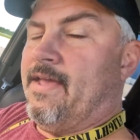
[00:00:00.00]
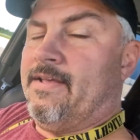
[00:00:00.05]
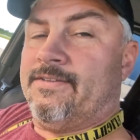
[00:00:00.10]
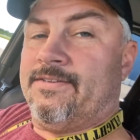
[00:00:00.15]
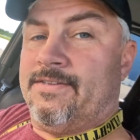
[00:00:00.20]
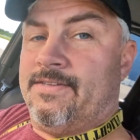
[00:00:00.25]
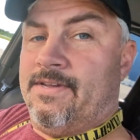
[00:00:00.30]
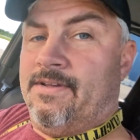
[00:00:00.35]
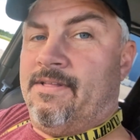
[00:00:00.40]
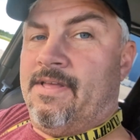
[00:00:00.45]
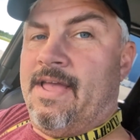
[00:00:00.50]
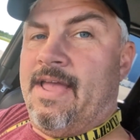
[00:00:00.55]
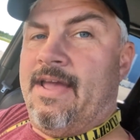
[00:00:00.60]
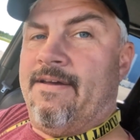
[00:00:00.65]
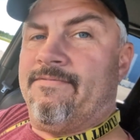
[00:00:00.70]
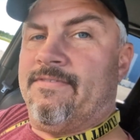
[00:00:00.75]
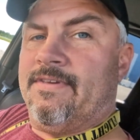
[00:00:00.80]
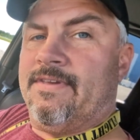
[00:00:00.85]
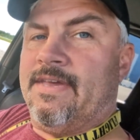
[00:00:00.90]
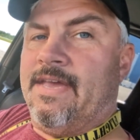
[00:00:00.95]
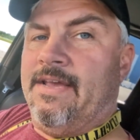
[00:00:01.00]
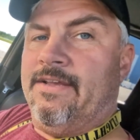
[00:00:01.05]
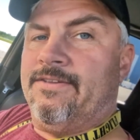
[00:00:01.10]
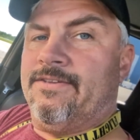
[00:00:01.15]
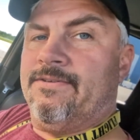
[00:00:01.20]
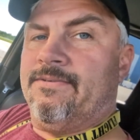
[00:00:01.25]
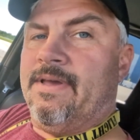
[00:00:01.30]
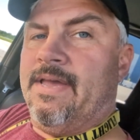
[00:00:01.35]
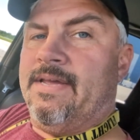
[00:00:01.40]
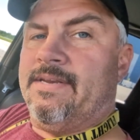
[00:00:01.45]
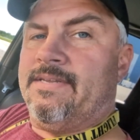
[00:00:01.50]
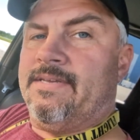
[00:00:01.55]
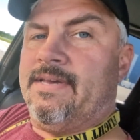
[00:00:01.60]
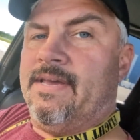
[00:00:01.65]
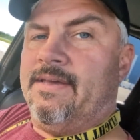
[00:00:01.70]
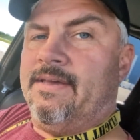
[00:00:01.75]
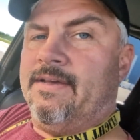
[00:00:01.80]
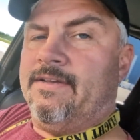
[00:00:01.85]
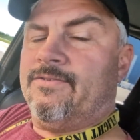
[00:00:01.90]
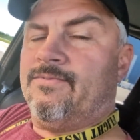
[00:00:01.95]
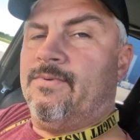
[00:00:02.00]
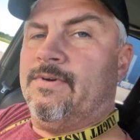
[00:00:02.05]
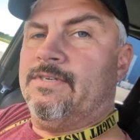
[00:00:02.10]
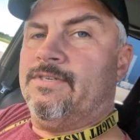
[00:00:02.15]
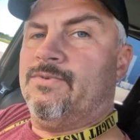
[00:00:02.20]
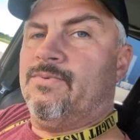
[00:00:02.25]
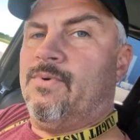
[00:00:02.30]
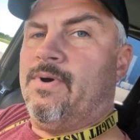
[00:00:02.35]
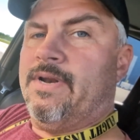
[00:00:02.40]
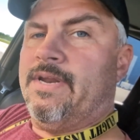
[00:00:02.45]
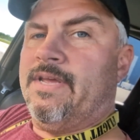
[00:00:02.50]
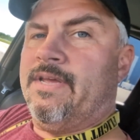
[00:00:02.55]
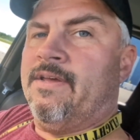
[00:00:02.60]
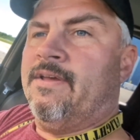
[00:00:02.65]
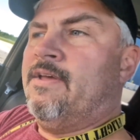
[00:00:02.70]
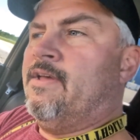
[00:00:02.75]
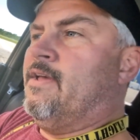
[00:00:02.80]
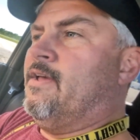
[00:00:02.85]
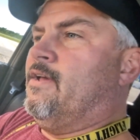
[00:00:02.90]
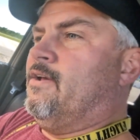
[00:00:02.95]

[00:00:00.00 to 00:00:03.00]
still have the Yaesu ATAS-120,